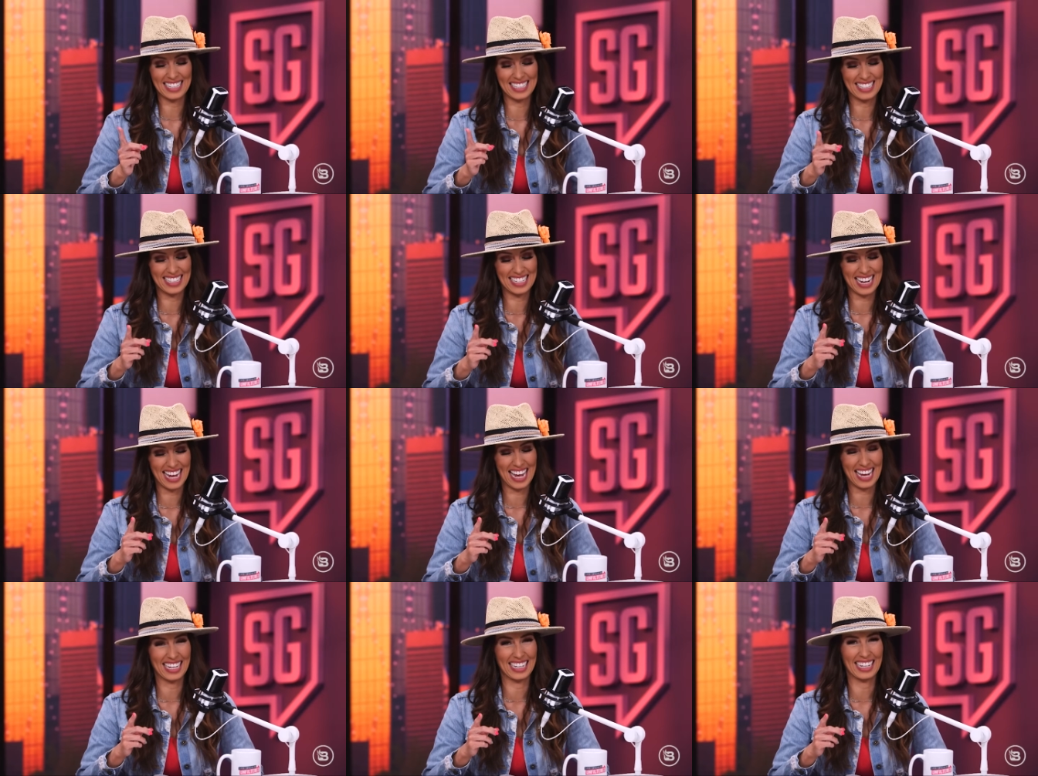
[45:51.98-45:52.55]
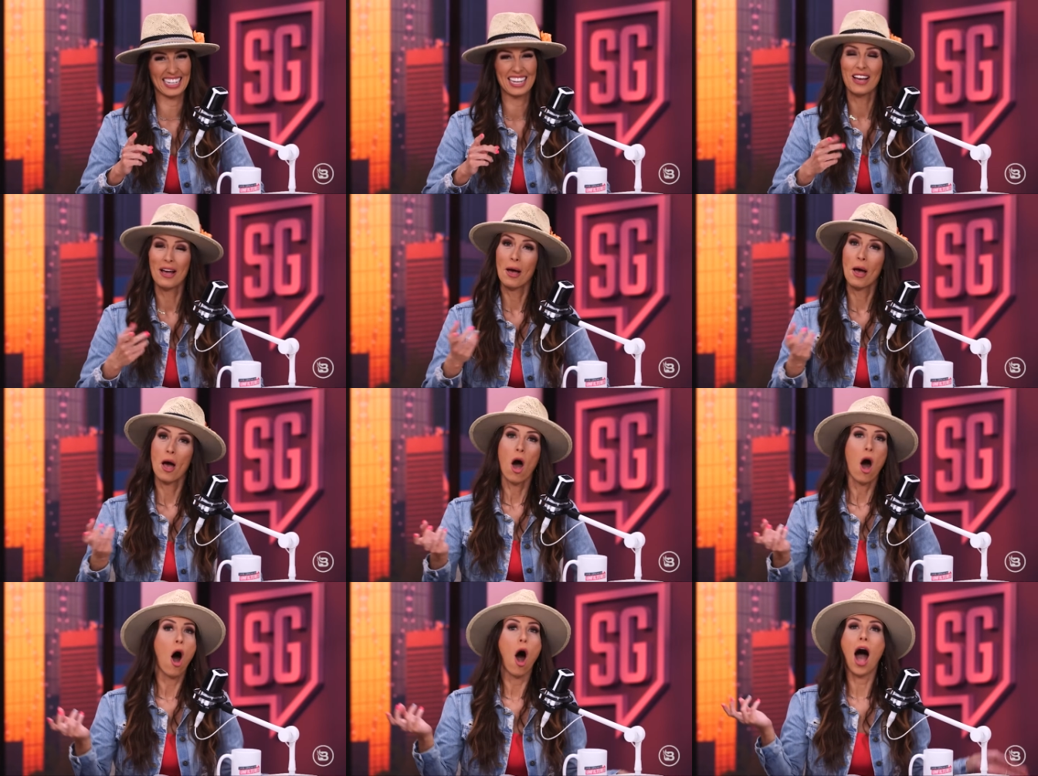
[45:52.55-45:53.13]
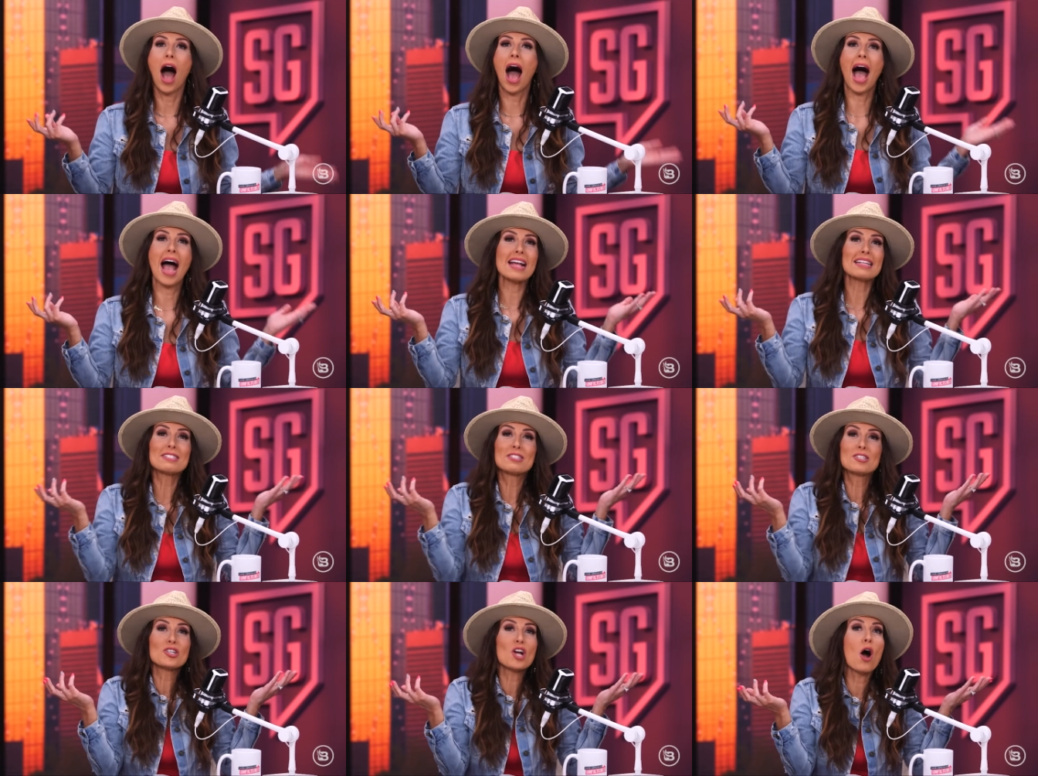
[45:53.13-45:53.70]
to say,
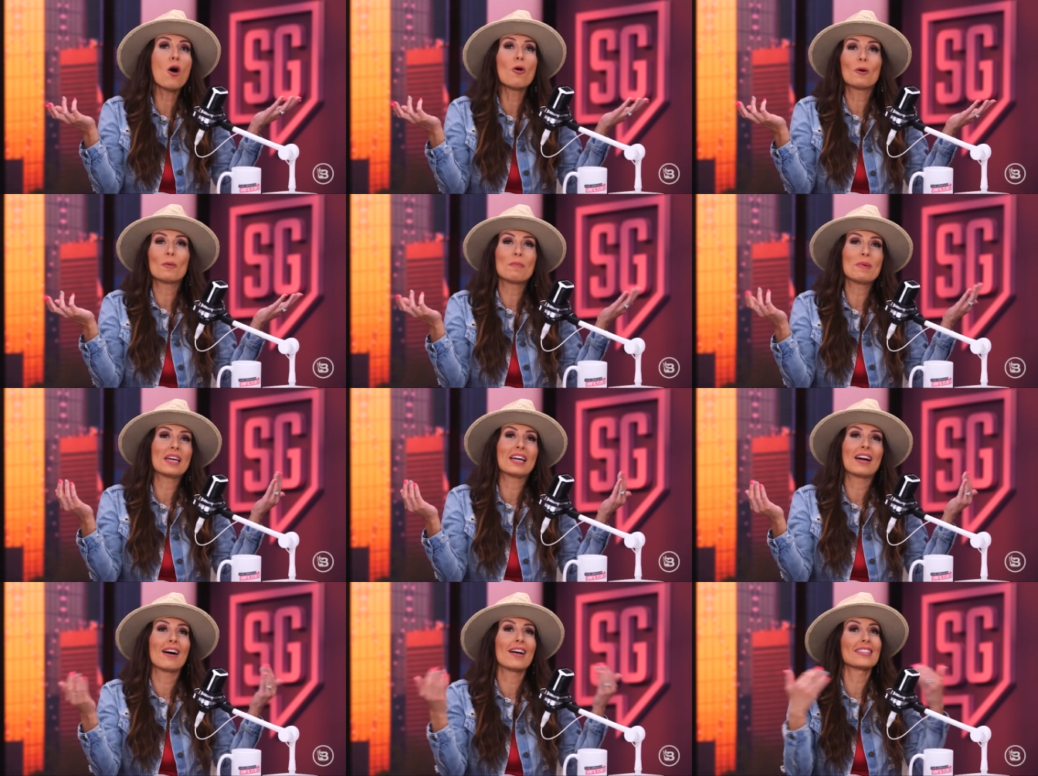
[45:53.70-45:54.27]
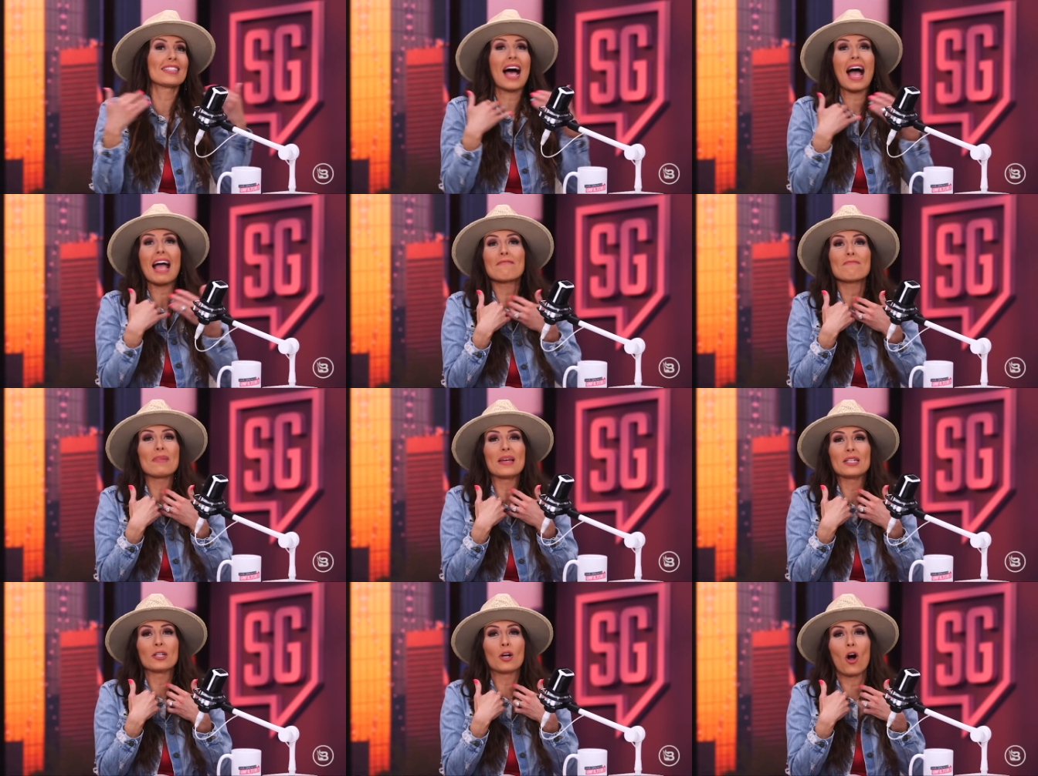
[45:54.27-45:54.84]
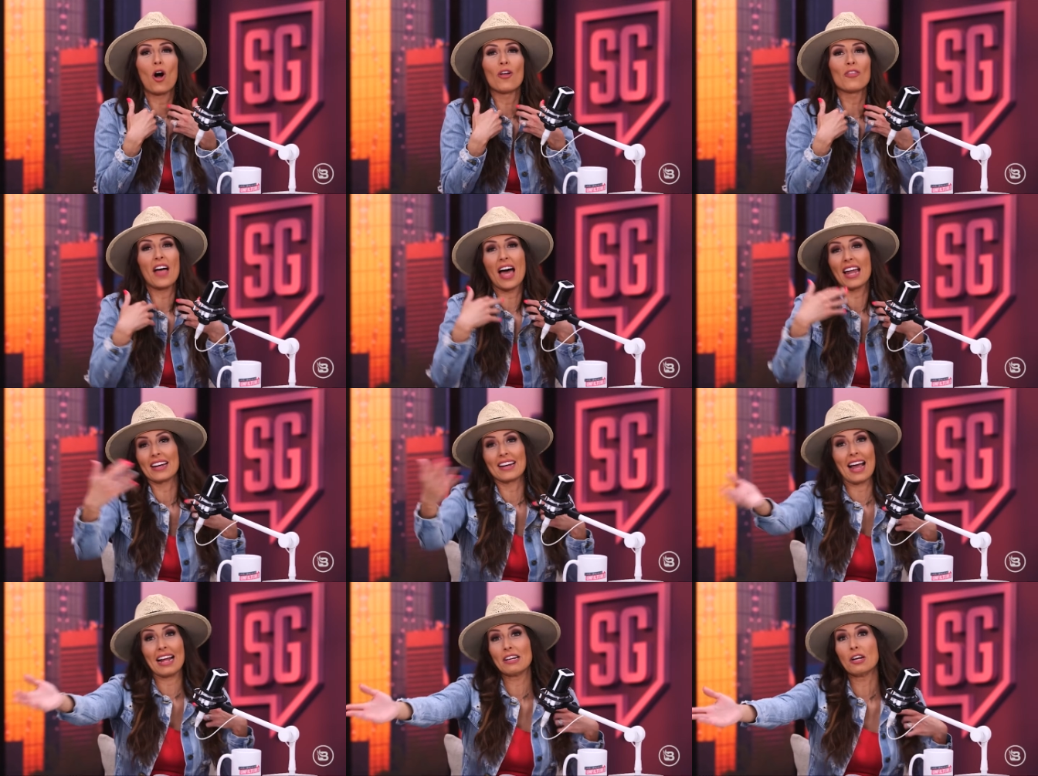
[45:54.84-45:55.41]
I joke because I've been called
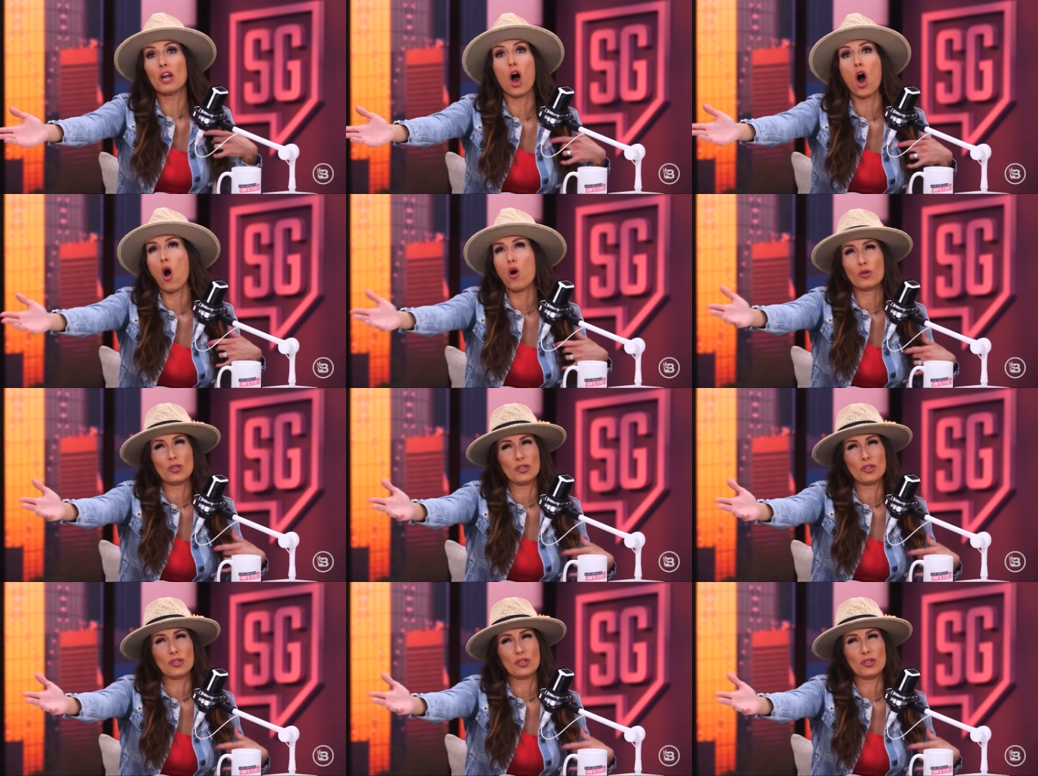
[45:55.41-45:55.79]
that. And I know